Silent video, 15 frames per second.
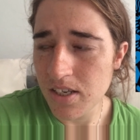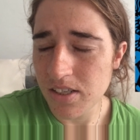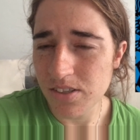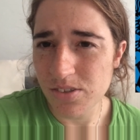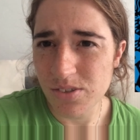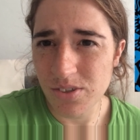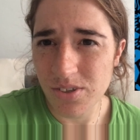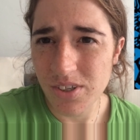
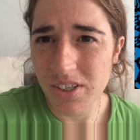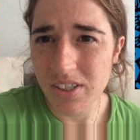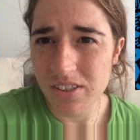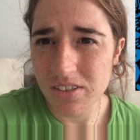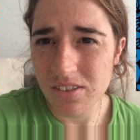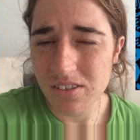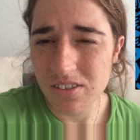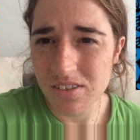story
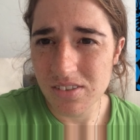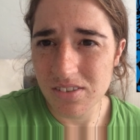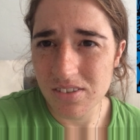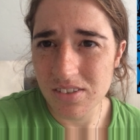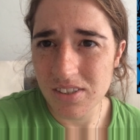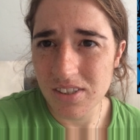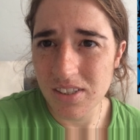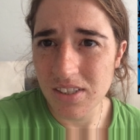
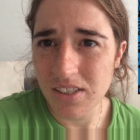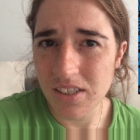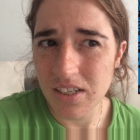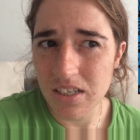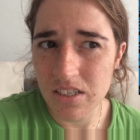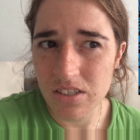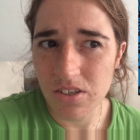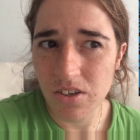
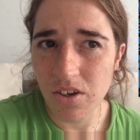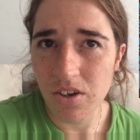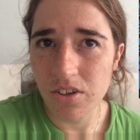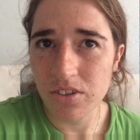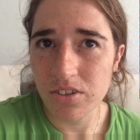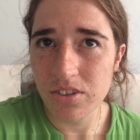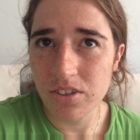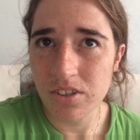is
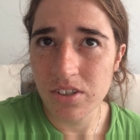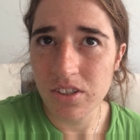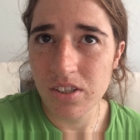not,